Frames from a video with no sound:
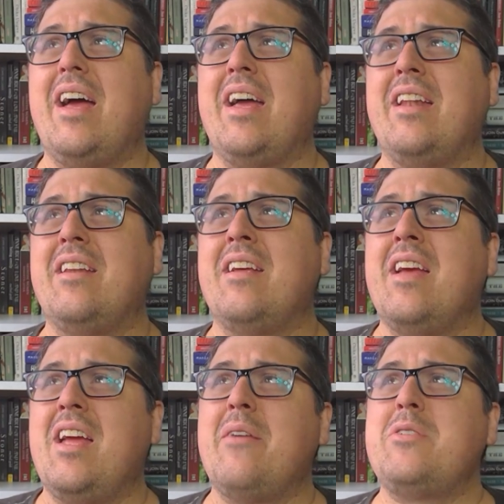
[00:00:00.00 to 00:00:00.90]
And
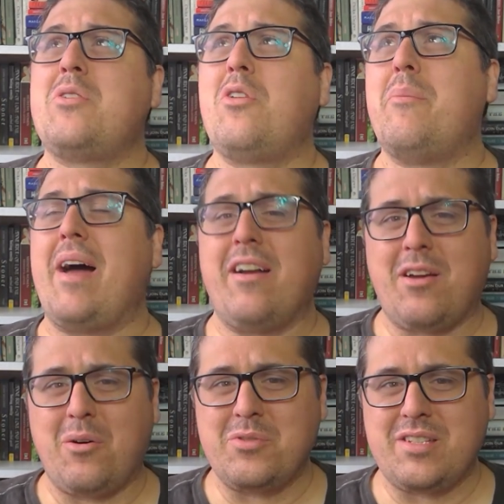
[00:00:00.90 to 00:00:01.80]
it was all about
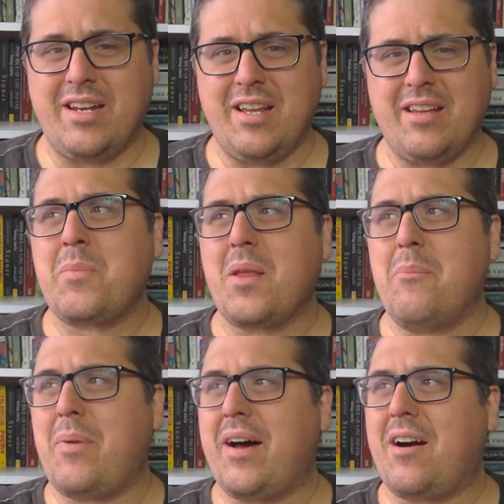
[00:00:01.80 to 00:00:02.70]
goal setting.
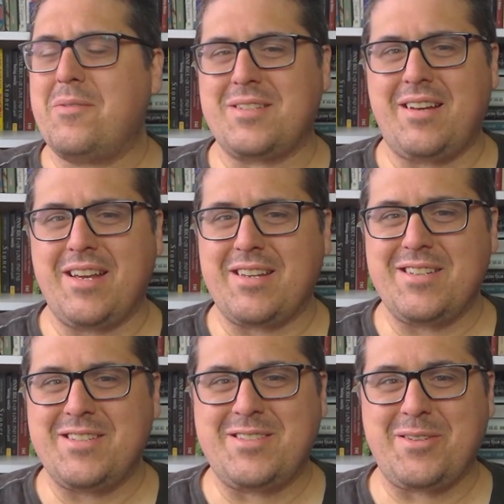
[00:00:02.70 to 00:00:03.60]
But I was like,
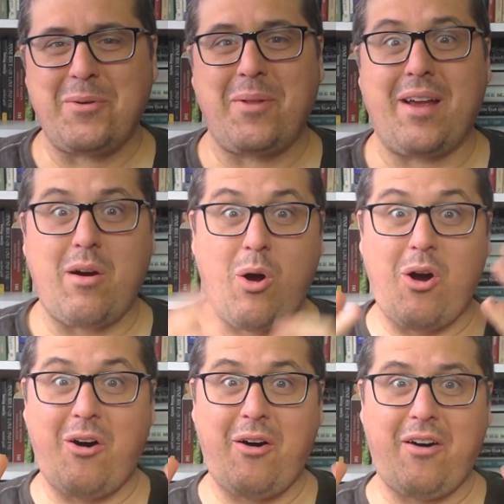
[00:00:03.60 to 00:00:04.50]
so like,
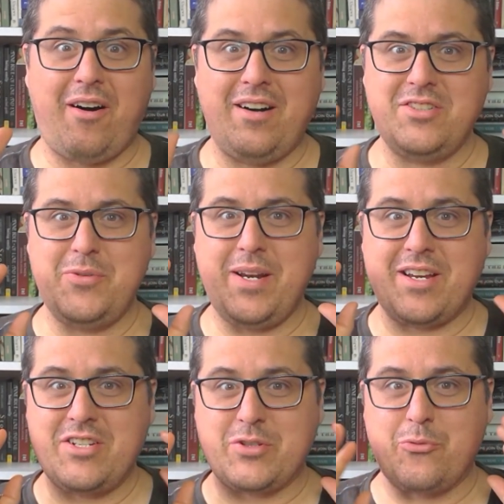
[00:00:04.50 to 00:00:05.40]
oh, do you mean I
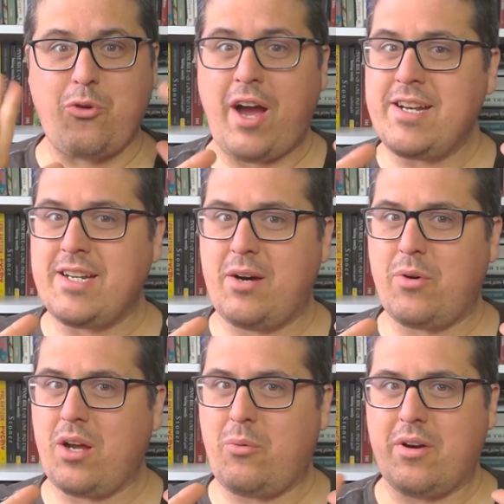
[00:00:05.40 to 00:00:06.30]
can just write down
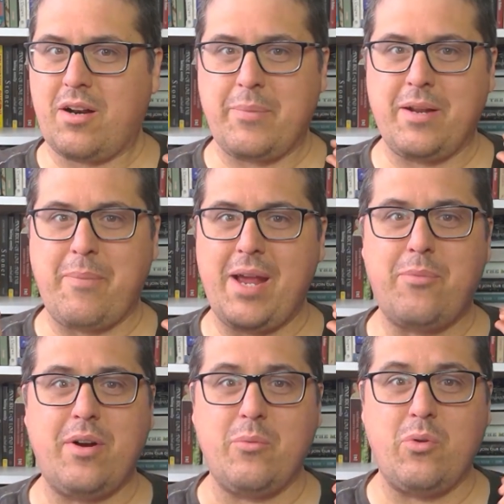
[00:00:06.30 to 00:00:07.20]
what I want on a bit of
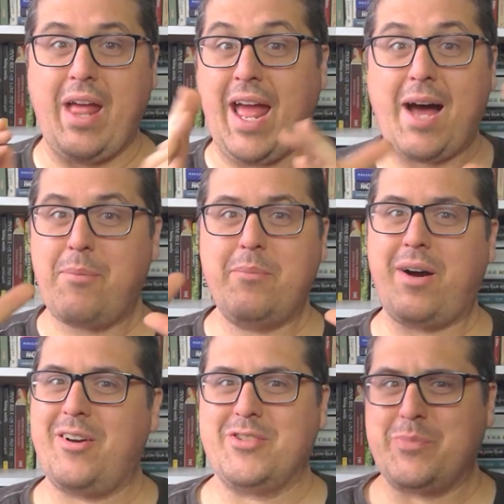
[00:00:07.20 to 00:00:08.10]
paper and it will happen
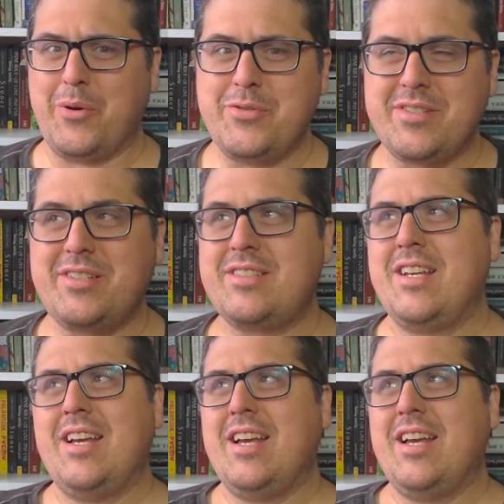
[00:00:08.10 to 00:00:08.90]
by osmosis?